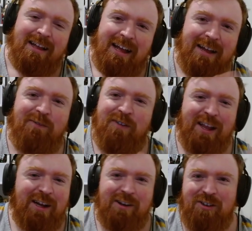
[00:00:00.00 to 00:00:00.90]
it felt
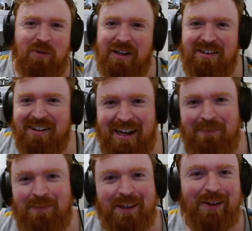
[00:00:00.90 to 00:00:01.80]
like it's just a waste of
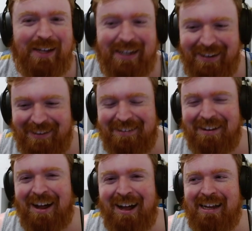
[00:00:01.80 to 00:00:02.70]
time because it's
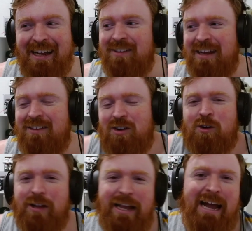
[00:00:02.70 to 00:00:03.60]
an
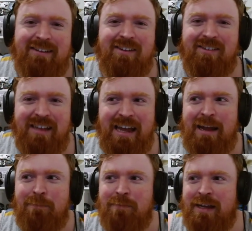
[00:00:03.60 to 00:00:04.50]
early access
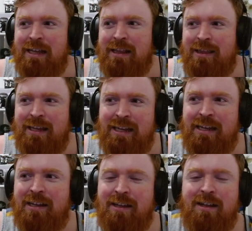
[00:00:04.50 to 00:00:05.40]
game in
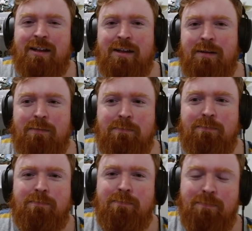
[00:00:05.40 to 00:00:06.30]
the
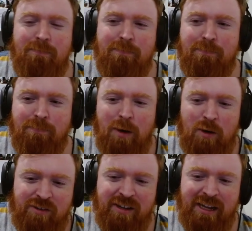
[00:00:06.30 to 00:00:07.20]

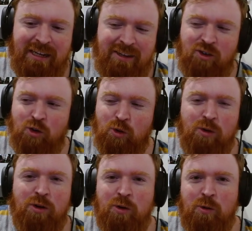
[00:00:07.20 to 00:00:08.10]
most like
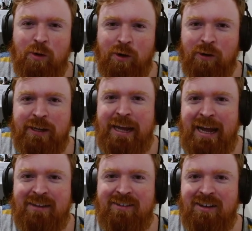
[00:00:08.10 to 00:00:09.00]
true early
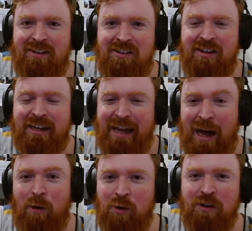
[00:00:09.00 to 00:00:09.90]
access, like
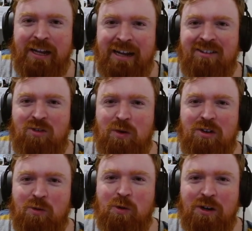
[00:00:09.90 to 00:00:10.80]
how early access is supposed
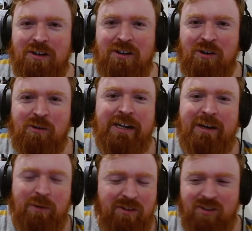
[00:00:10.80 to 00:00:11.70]
to work degree,
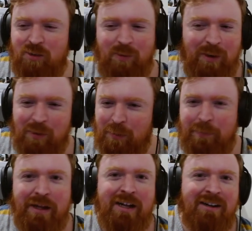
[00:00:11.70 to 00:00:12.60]
where it's just riddled with
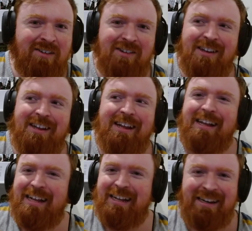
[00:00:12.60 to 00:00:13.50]
bugs.
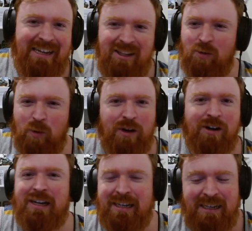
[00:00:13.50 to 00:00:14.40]
It needs
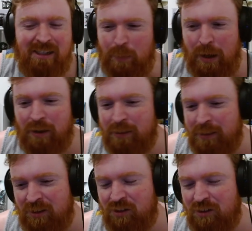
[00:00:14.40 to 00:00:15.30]
work. It needs
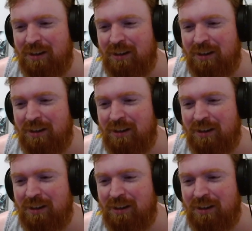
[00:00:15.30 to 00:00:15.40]
polish.